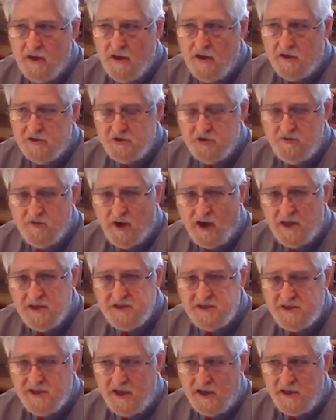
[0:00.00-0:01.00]
Schumann's
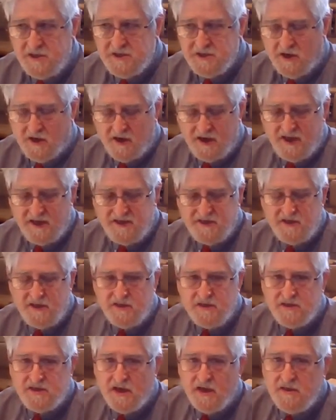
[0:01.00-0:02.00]
dates are
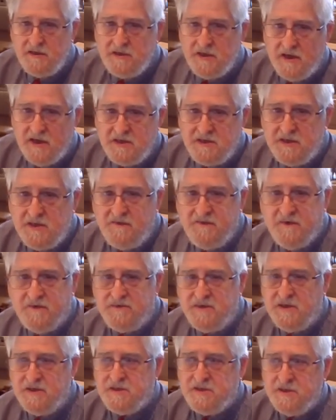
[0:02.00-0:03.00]
1810 to
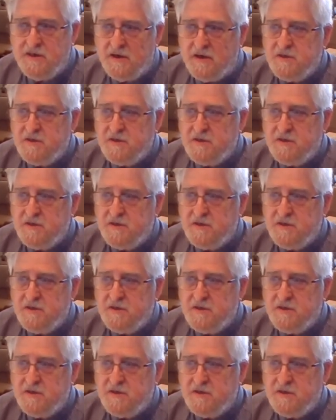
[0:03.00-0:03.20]
1856.